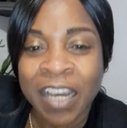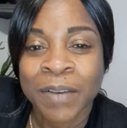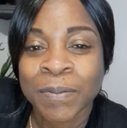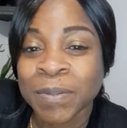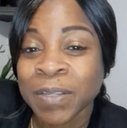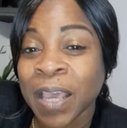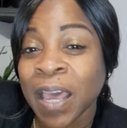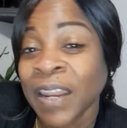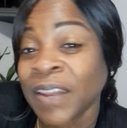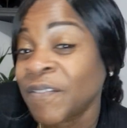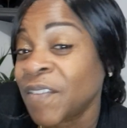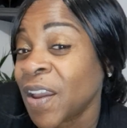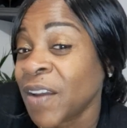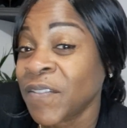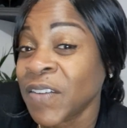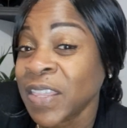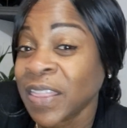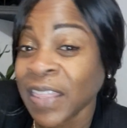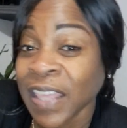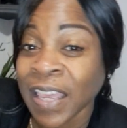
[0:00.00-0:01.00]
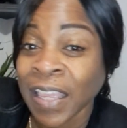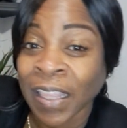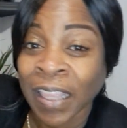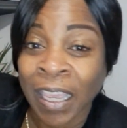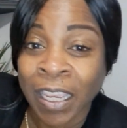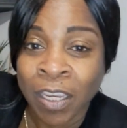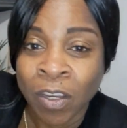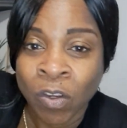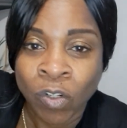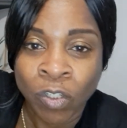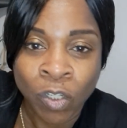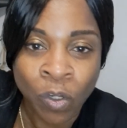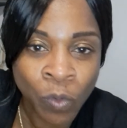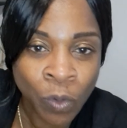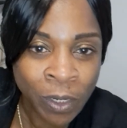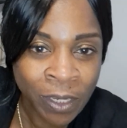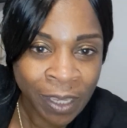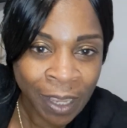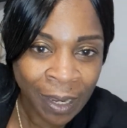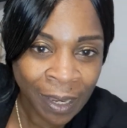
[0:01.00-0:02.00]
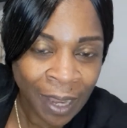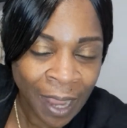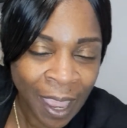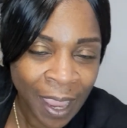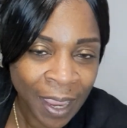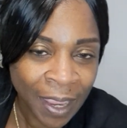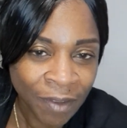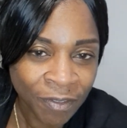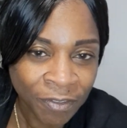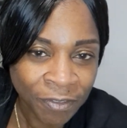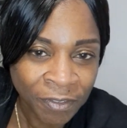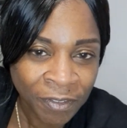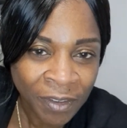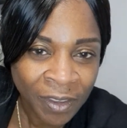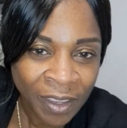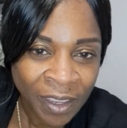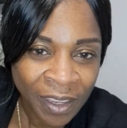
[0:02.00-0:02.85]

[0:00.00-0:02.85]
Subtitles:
comes out of everything that you do in your life.